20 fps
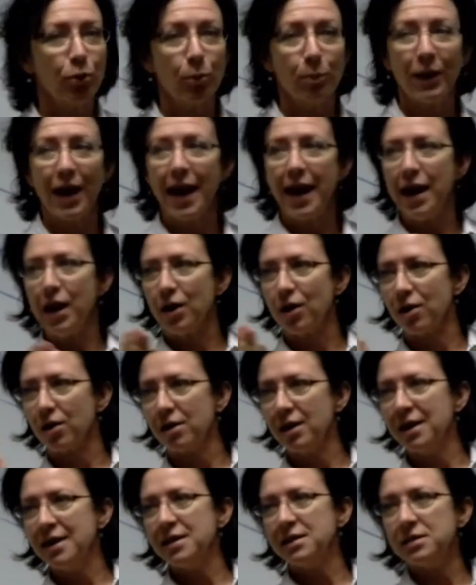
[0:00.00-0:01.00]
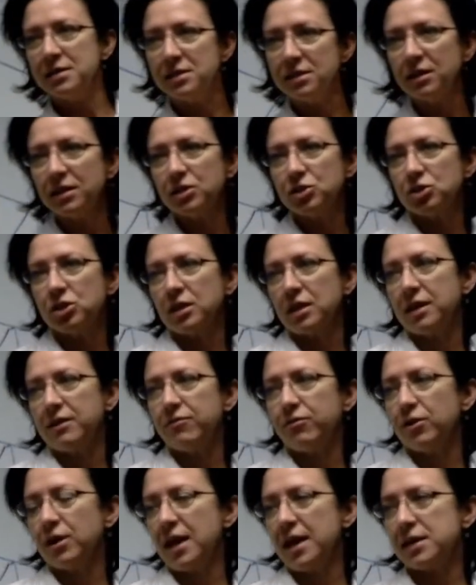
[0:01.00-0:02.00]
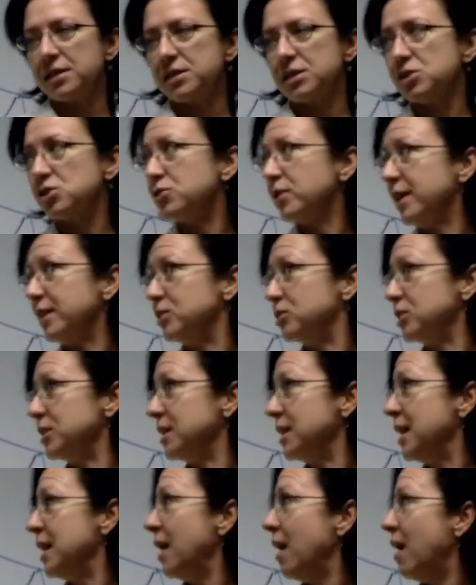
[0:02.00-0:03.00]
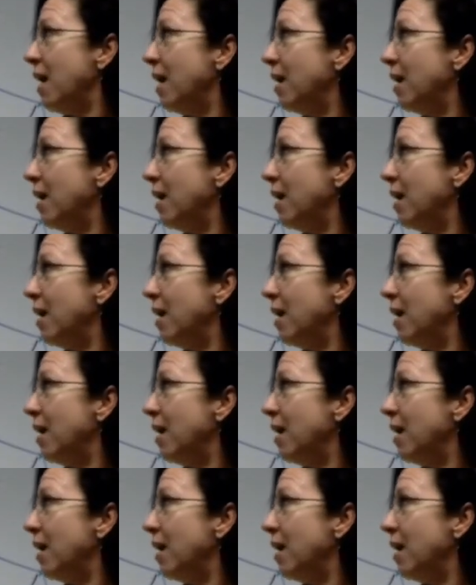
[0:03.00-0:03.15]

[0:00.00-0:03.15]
prepare diligently for an exit strategy.